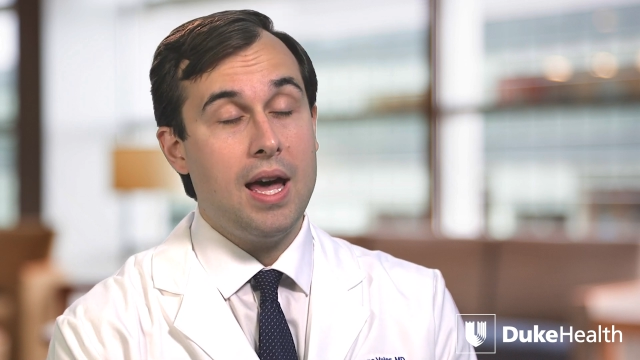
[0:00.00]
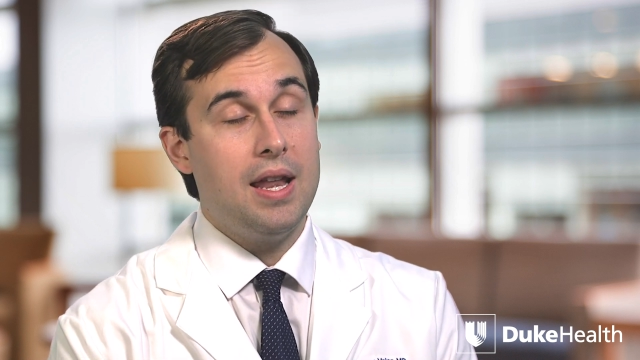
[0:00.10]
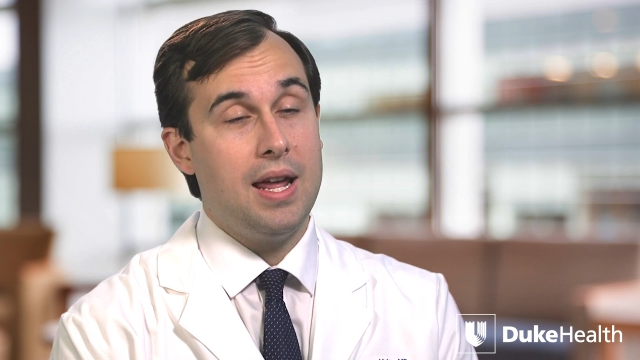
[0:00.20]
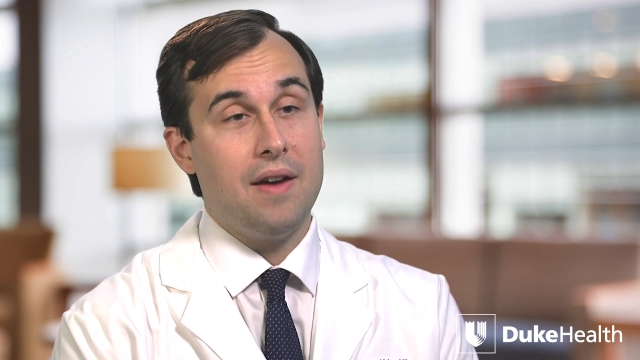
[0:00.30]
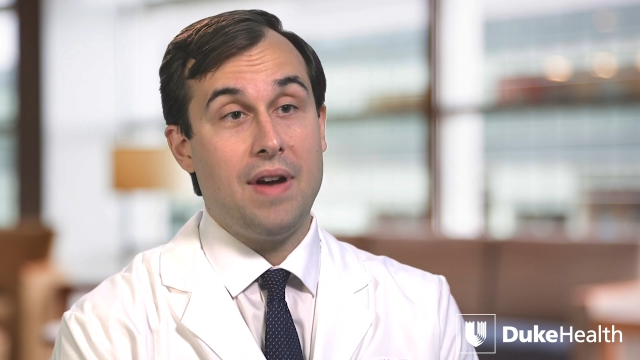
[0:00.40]

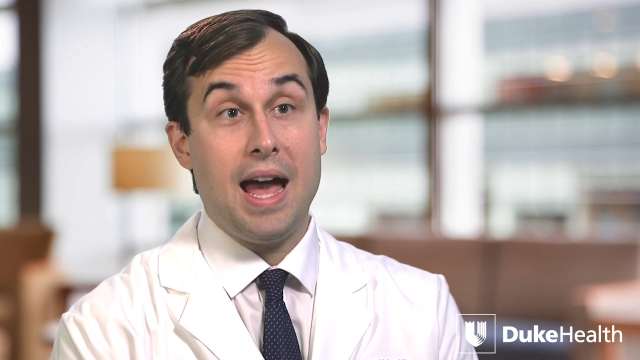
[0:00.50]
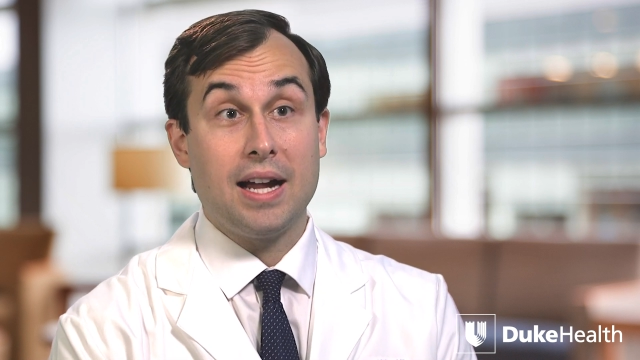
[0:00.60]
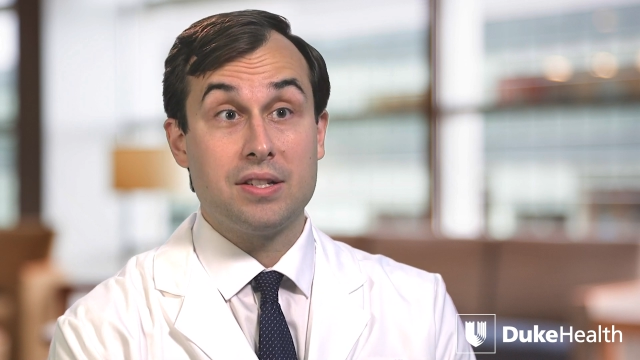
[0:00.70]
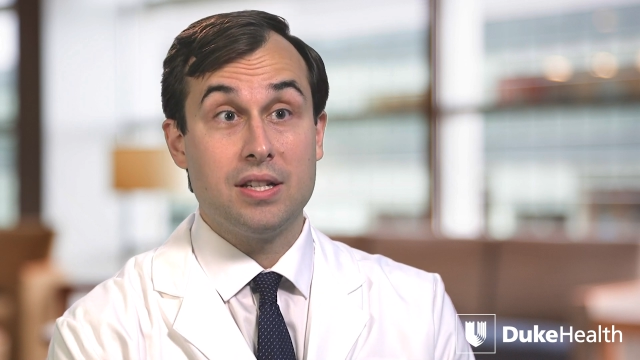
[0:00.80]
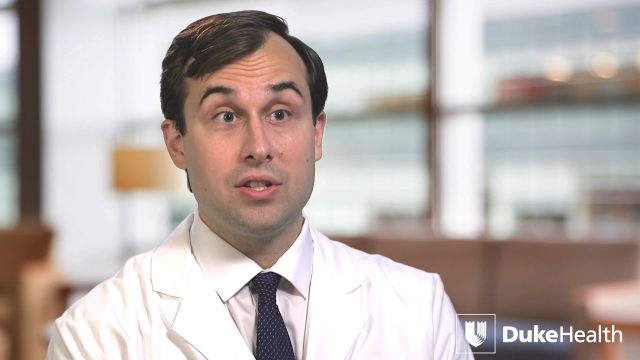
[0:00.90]
and they have
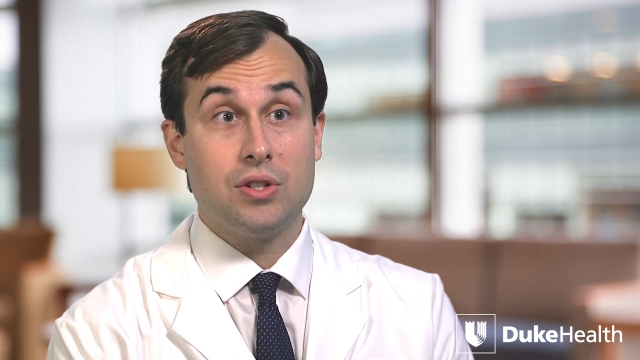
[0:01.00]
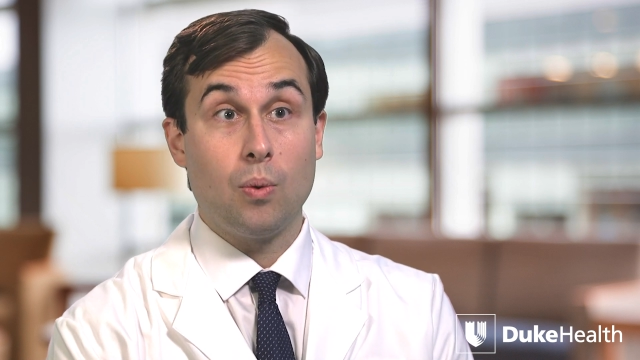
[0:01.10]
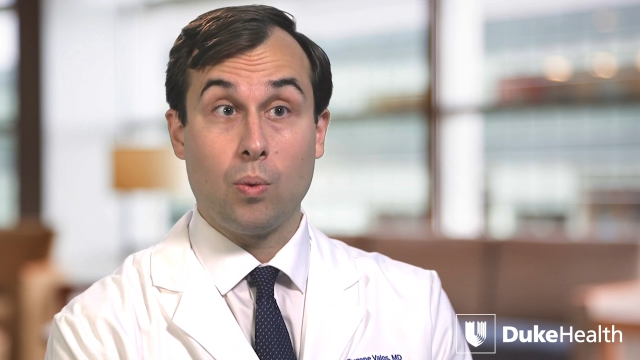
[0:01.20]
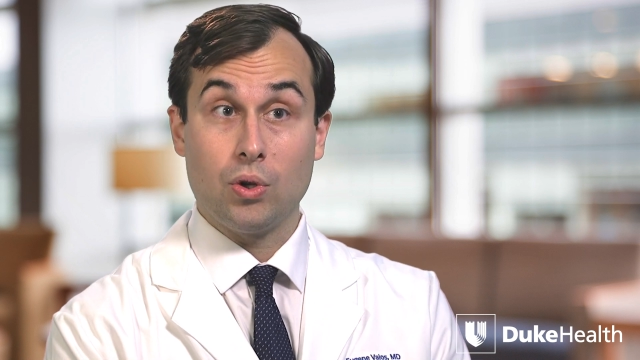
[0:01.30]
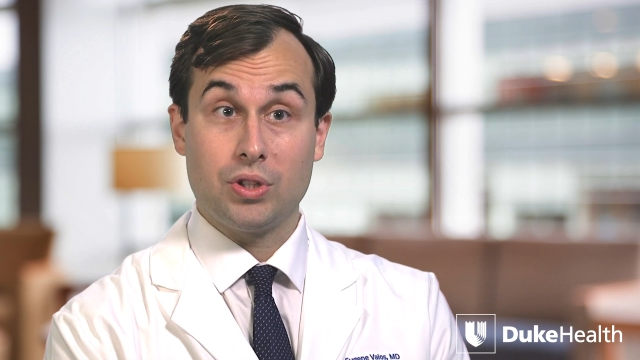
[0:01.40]
access to
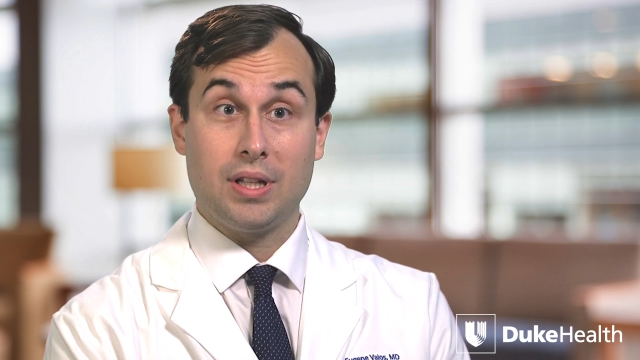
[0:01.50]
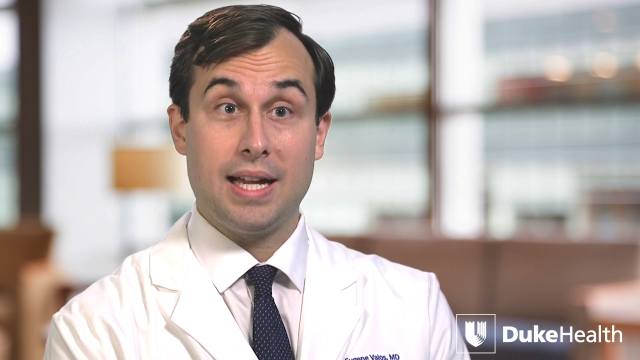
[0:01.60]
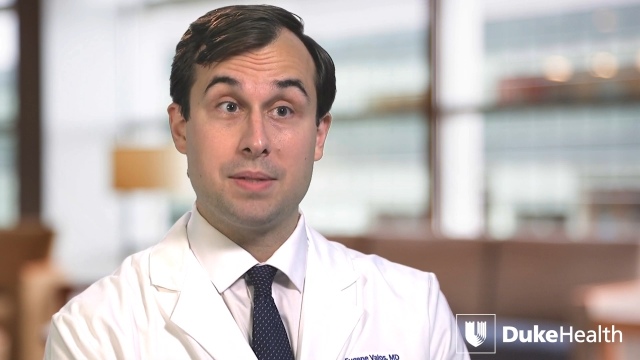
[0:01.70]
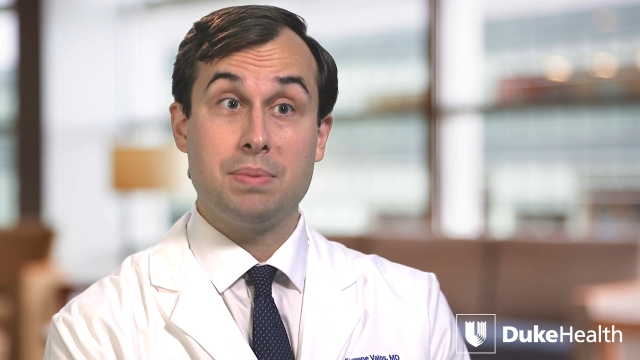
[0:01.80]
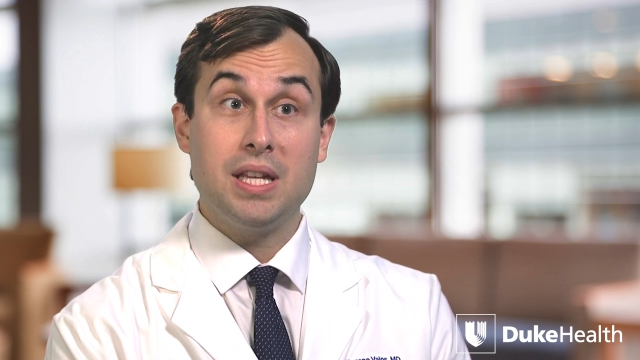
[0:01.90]
world
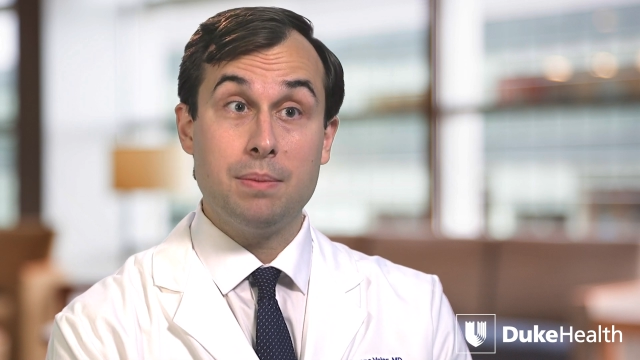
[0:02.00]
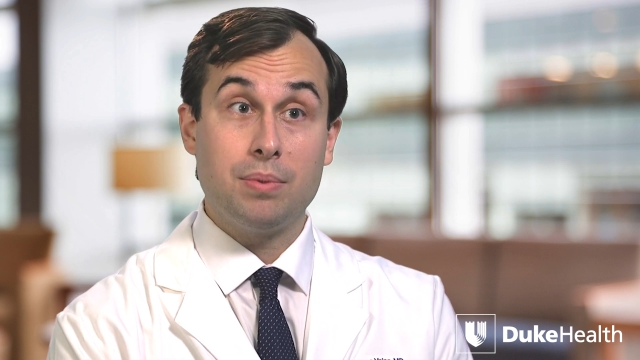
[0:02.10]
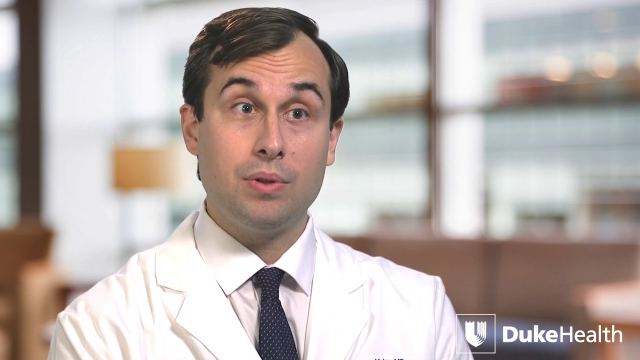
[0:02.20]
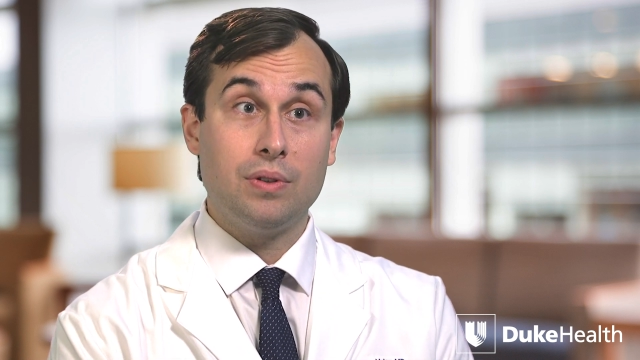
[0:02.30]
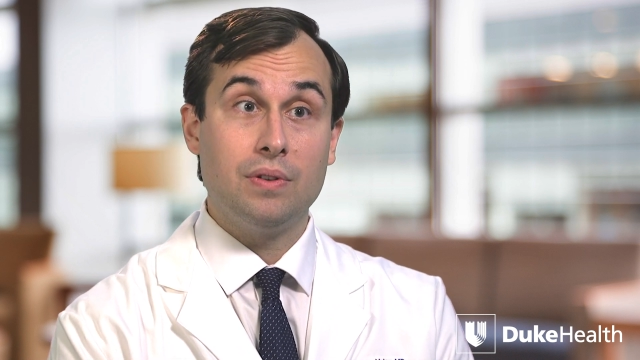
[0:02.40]
class
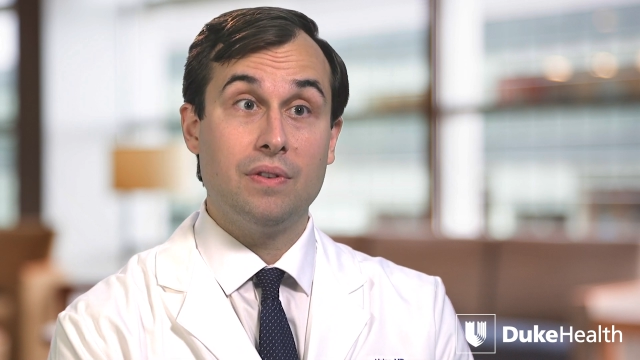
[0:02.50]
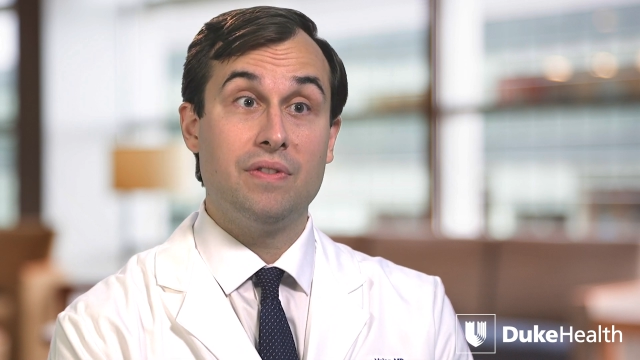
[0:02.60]
people,